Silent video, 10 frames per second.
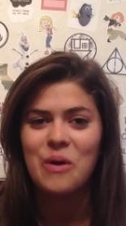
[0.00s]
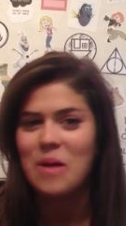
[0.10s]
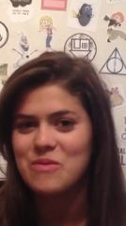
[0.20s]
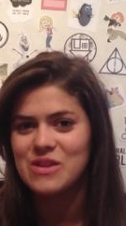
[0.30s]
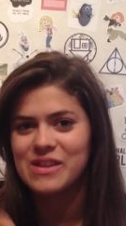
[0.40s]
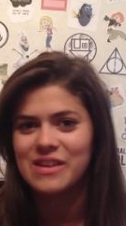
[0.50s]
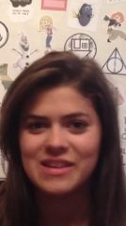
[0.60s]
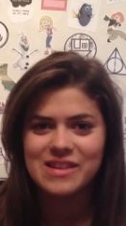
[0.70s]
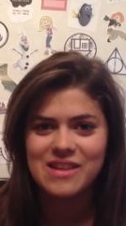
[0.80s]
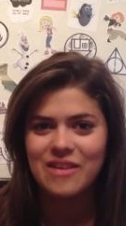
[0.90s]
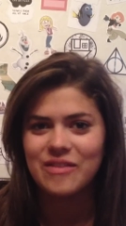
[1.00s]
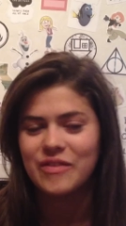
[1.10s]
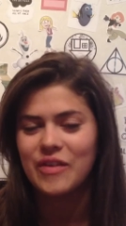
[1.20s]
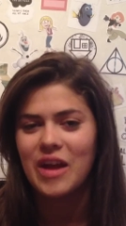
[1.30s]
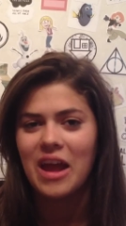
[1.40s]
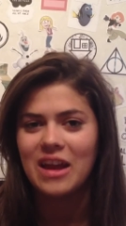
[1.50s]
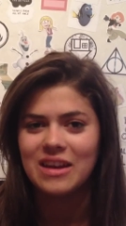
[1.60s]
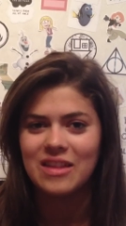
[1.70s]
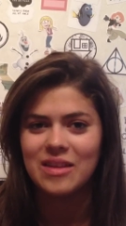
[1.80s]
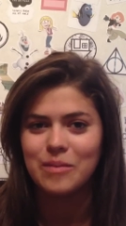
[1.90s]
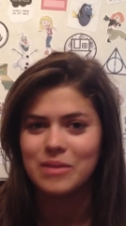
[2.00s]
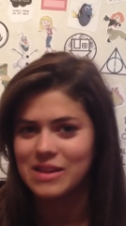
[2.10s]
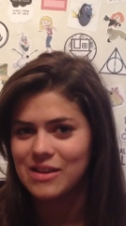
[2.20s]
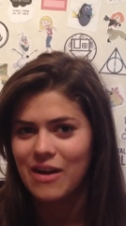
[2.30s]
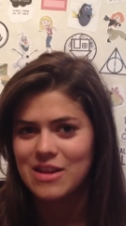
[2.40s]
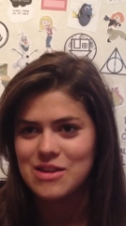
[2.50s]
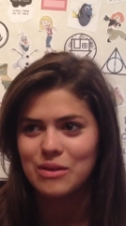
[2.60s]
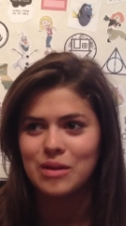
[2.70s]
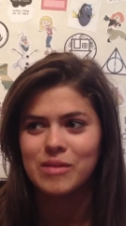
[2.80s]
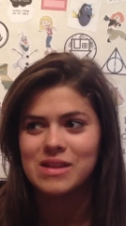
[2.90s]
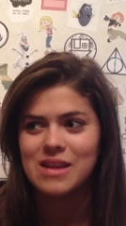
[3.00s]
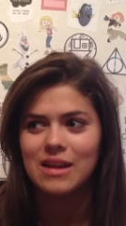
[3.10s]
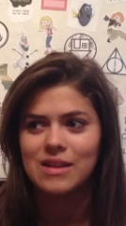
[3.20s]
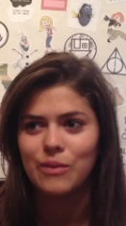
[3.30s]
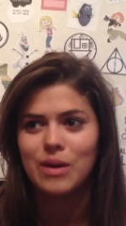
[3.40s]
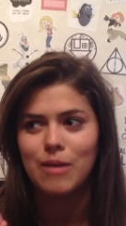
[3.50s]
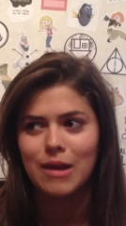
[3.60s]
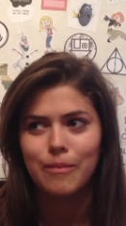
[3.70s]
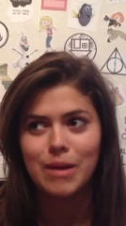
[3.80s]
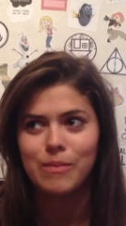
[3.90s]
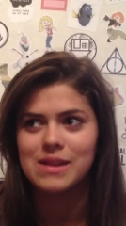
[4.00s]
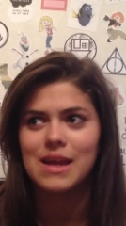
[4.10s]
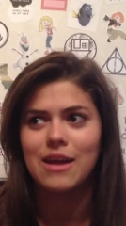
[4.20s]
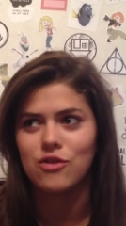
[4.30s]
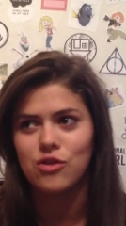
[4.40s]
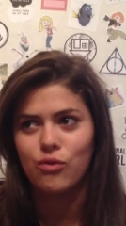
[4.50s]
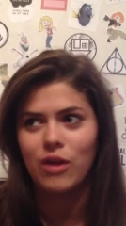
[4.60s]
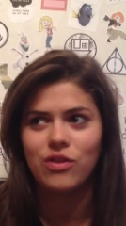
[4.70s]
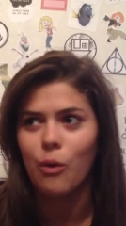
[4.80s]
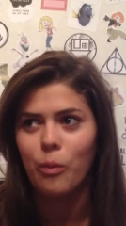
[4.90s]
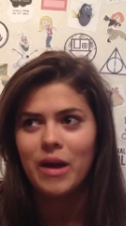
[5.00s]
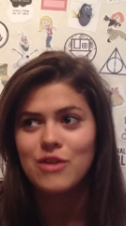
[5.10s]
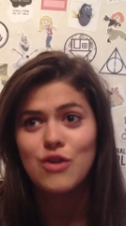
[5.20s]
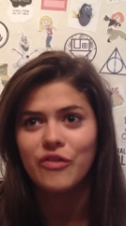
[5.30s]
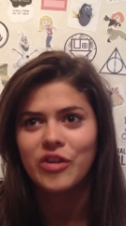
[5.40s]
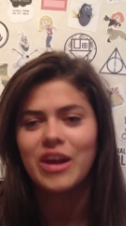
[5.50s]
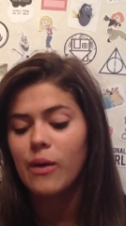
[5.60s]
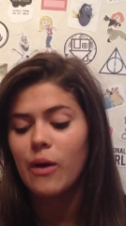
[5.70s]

I'm just gonna start freehanding them and scratch out little mistakes, and when I make a big mistake, I'll just write the whole page over again.